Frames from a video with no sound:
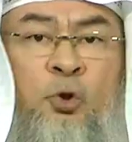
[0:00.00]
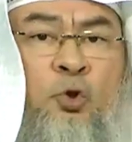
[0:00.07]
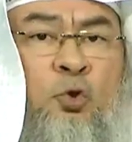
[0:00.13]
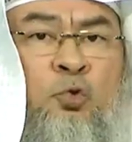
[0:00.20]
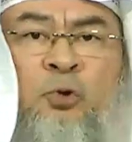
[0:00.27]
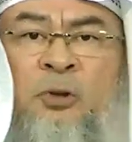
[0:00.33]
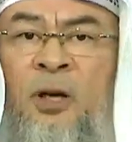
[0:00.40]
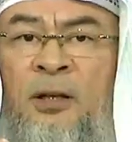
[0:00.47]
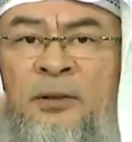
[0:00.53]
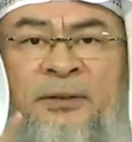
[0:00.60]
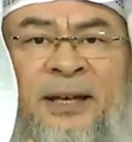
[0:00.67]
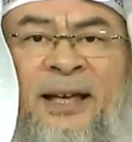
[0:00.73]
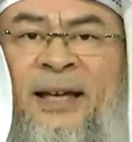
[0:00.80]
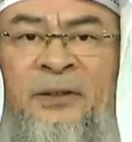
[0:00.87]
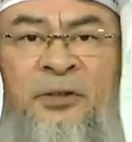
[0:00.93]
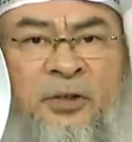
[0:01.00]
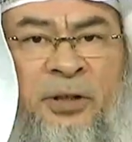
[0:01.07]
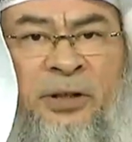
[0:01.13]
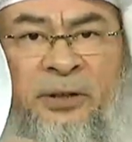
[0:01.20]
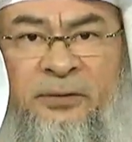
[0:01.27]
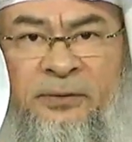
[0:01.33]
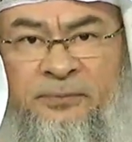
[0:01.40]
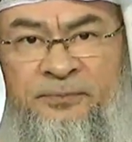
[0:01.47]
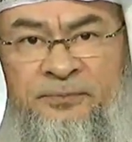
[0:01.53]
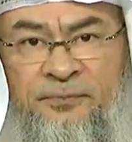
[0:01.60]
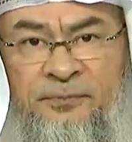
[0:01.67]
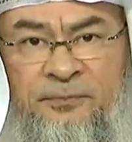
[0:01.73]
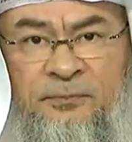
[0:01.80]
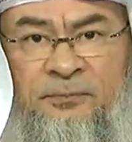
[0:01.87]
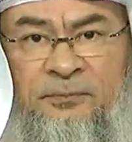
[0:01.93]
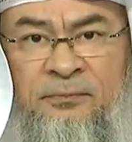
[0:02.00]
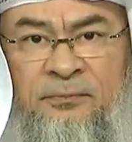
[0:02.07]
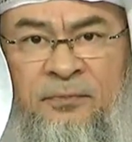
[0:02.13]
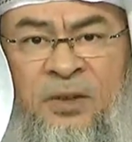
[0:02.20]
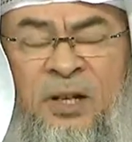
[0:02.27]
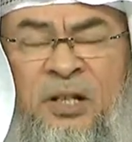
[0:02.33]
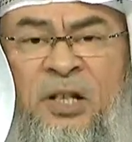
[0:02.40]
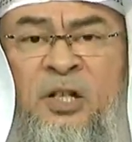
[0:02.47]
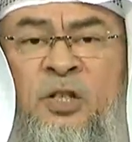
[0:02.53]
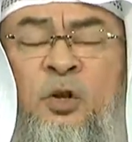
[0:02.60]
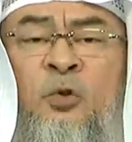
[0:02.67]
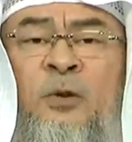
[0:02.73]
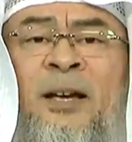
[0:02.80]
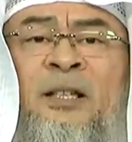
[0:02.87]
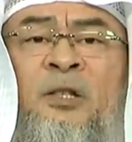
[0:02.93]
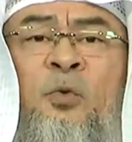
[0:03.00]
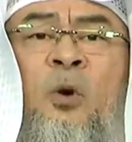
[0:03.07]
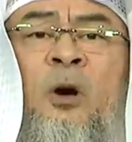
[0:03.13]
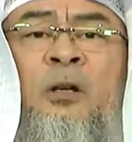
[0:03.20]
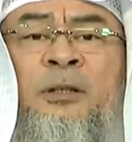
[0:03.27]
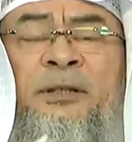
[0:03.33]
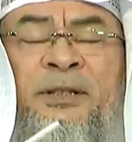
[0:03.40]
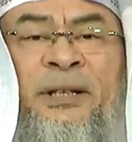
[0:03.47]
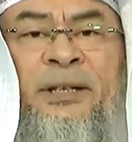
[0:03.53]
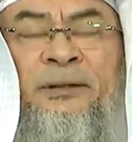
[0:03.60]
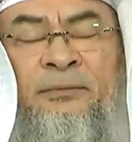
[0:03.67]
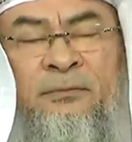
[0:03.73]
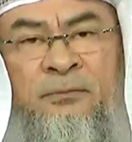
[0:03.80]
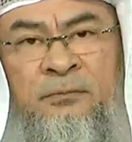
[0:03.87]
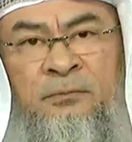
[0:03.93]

do not enter it. This is known as quarantine.